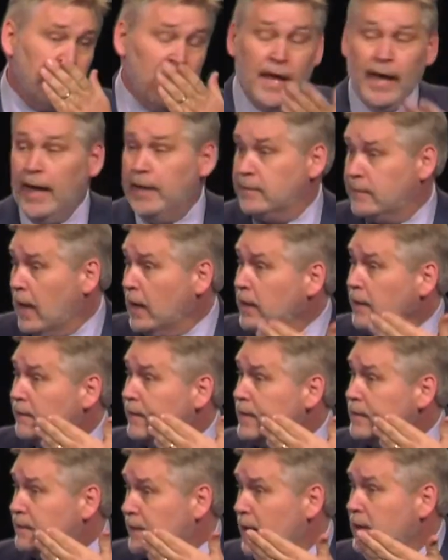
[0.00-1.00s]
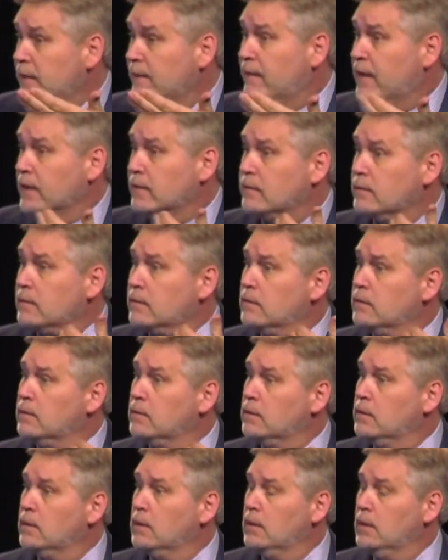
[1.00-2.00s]
And as I did this, they did this.
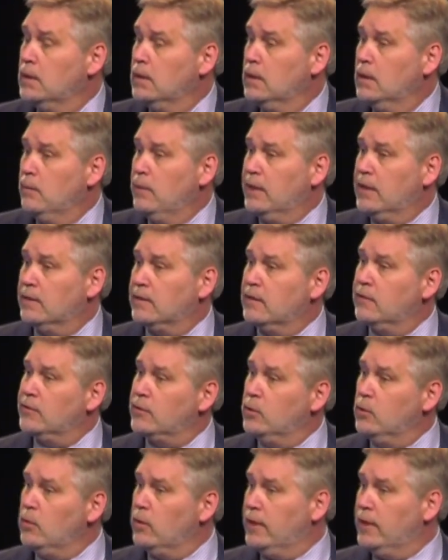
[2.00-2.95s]
Because in school,